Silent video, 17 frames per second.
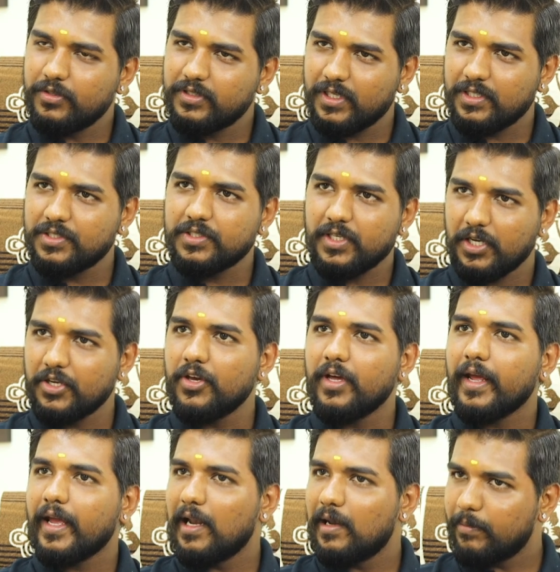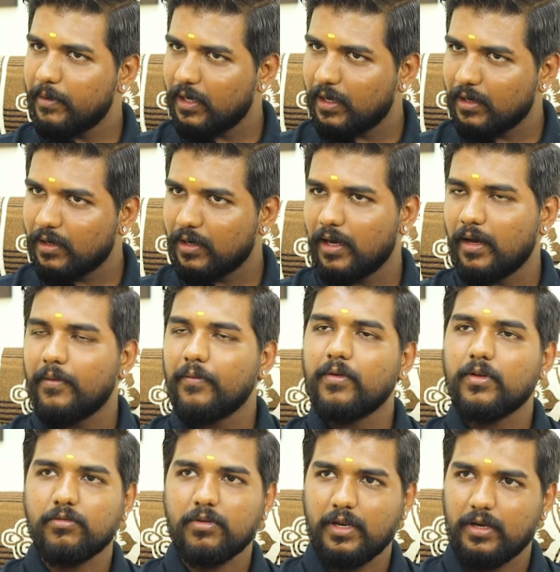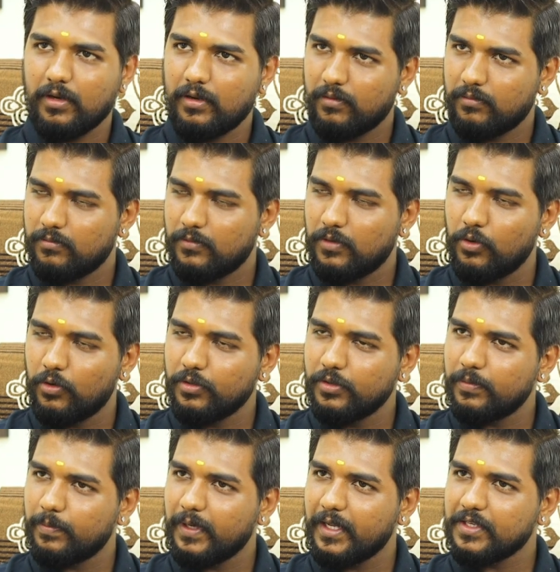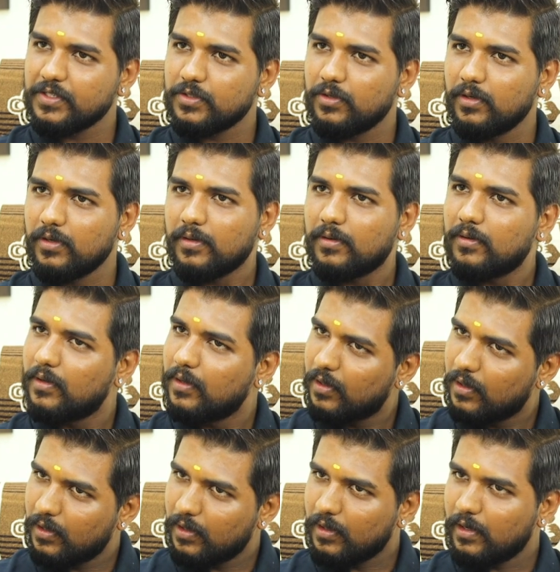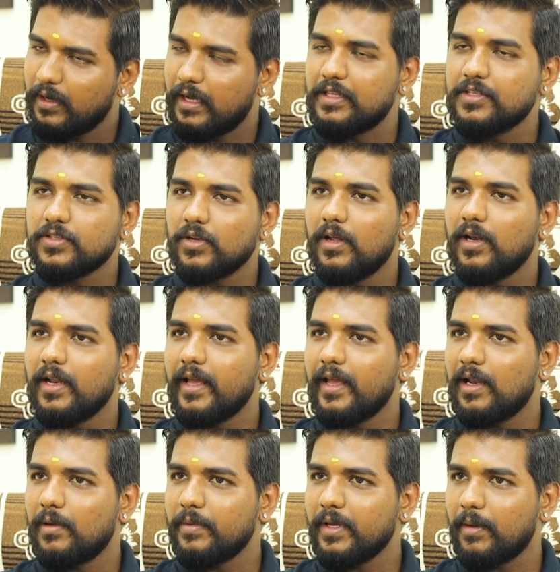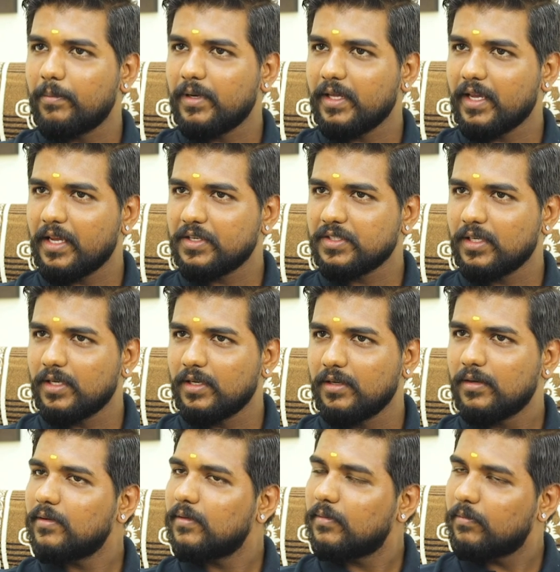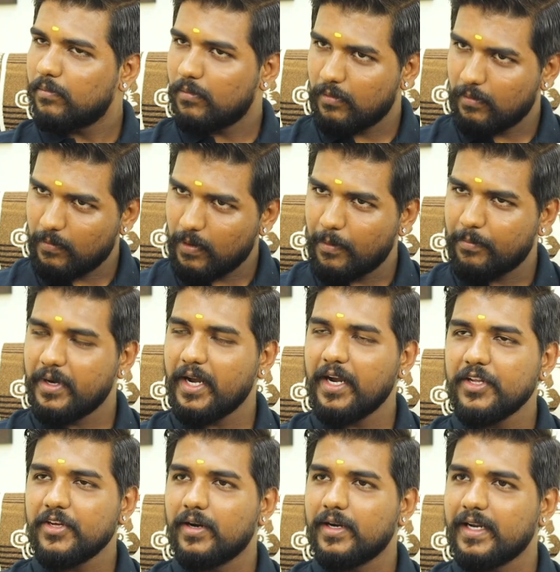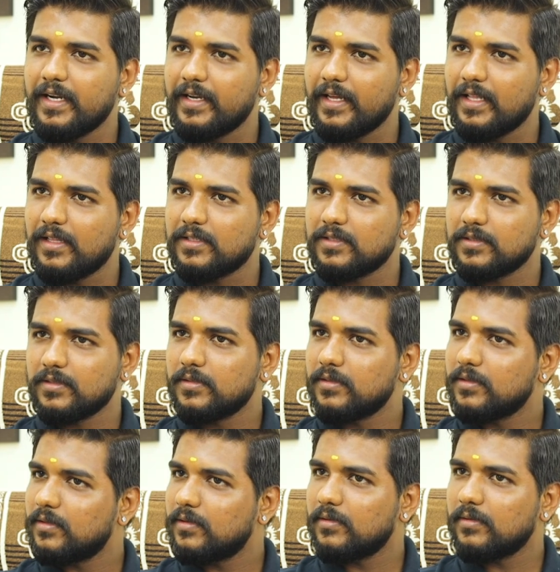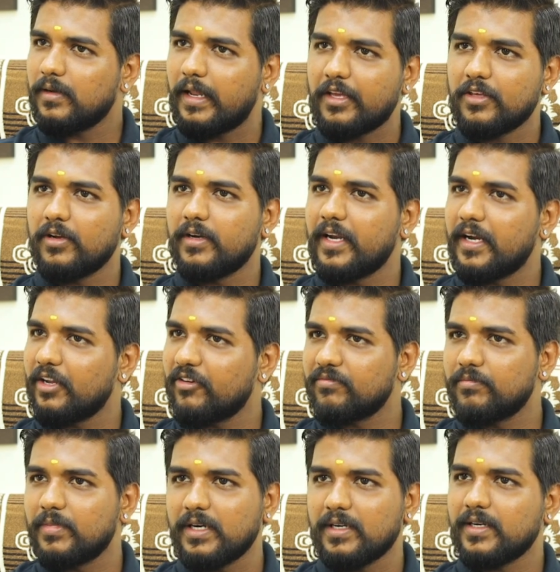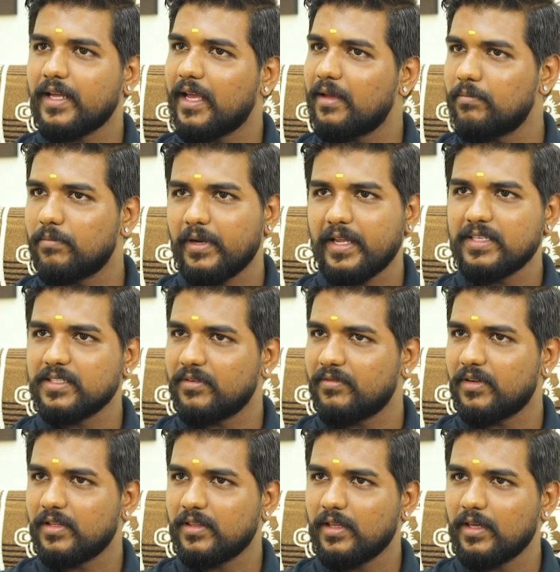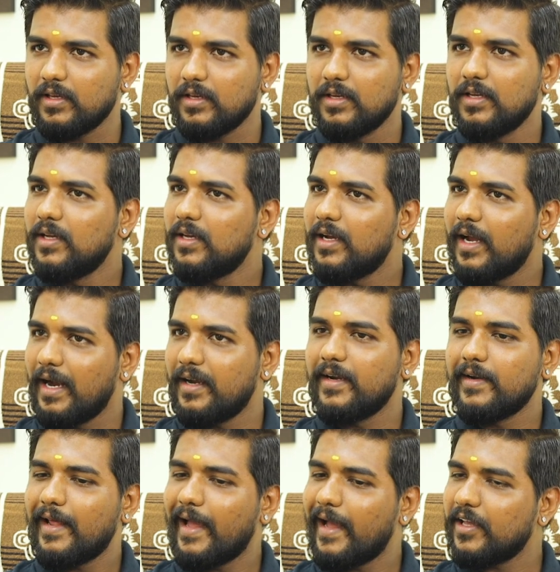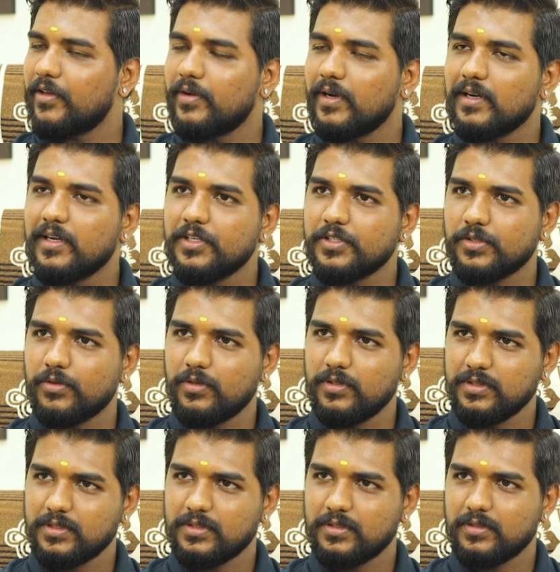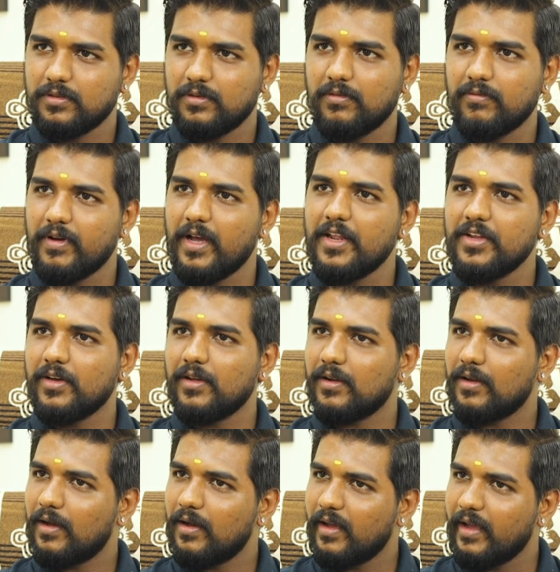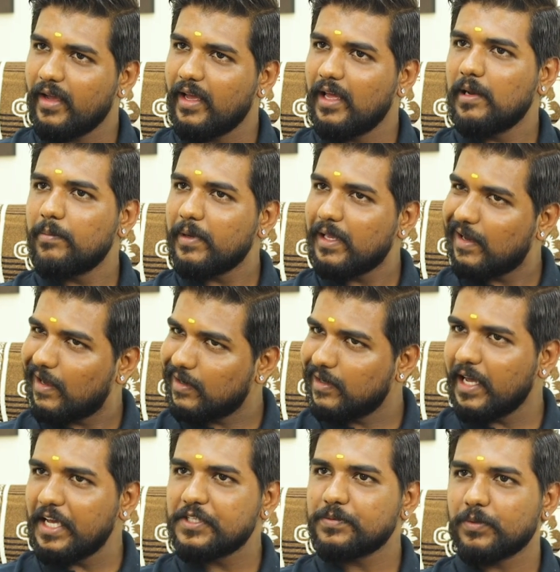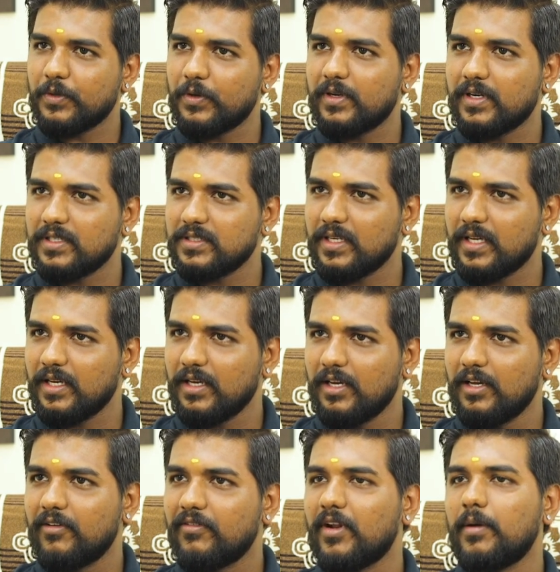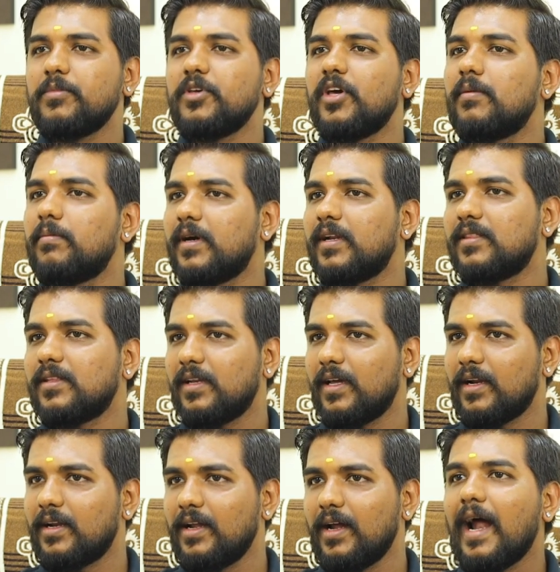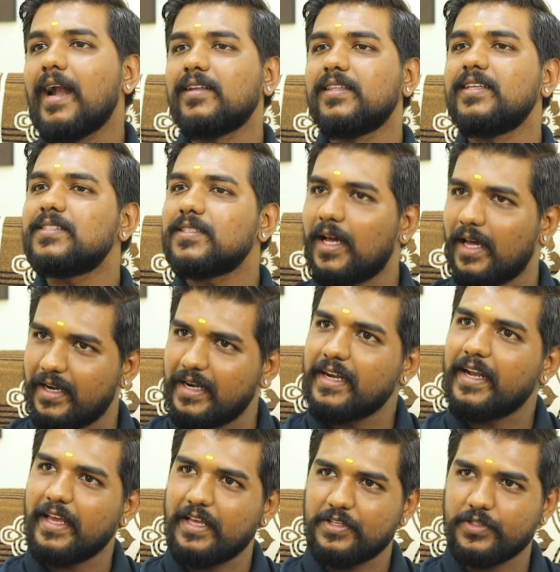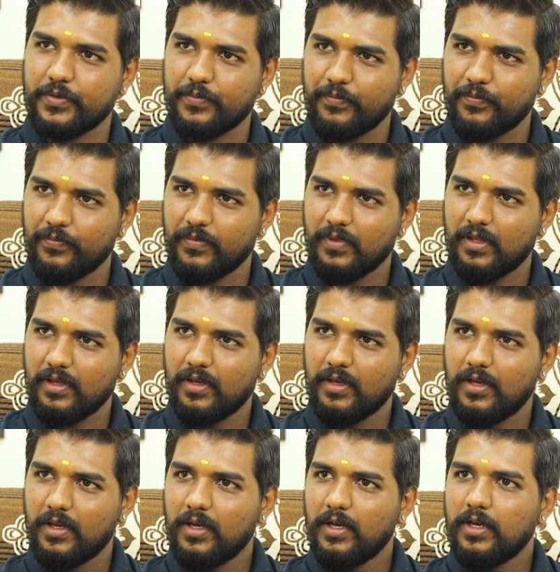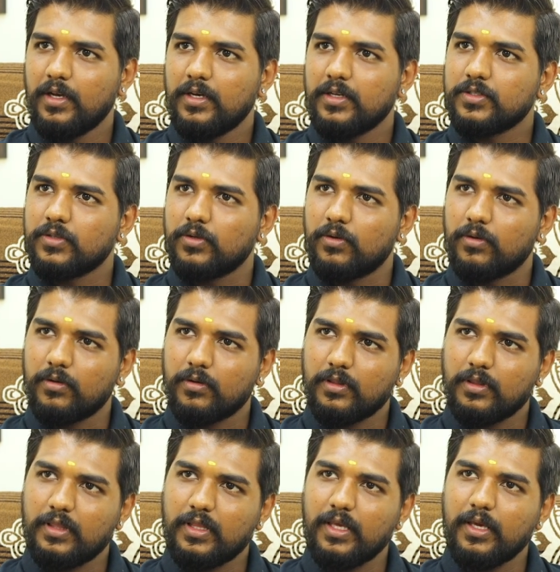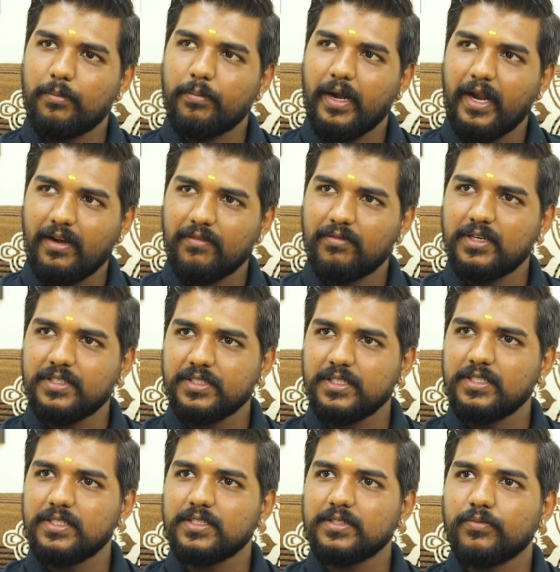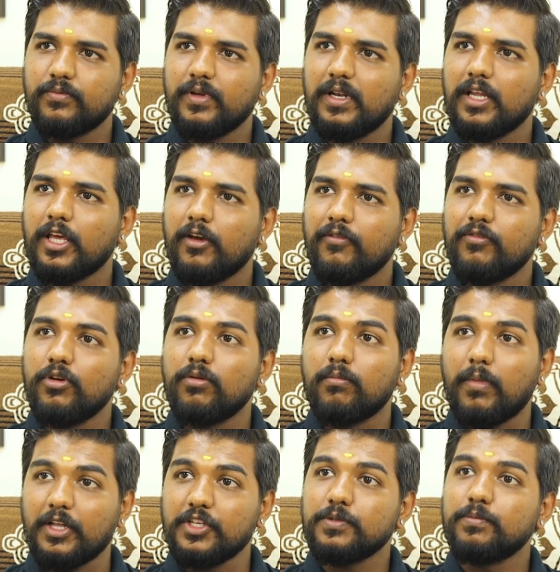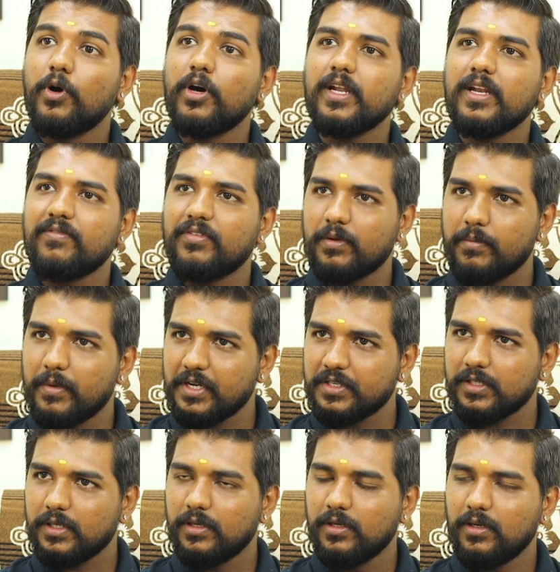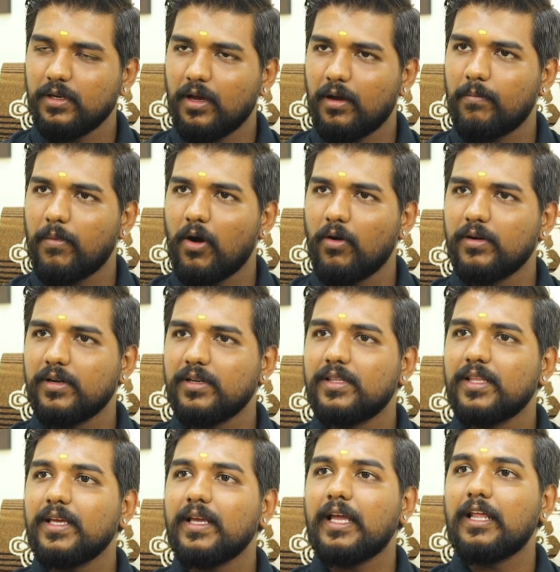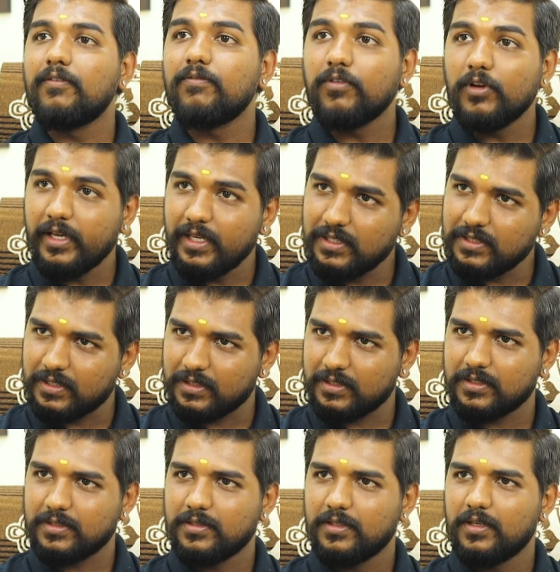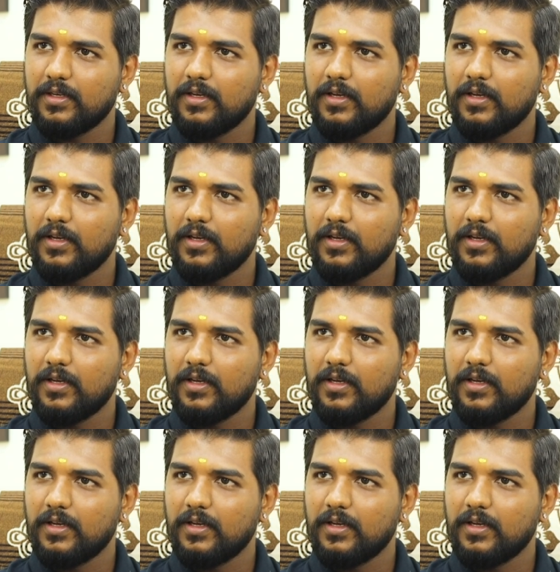to just check your ALP lagna, you can go to the Play Store, install ALP application, update your details like your date of birth, time, place, everything, and it accurately shows where your ALP lagna is progressing from your birth lagna at this current age. So the paid versions will give you much more information about the influences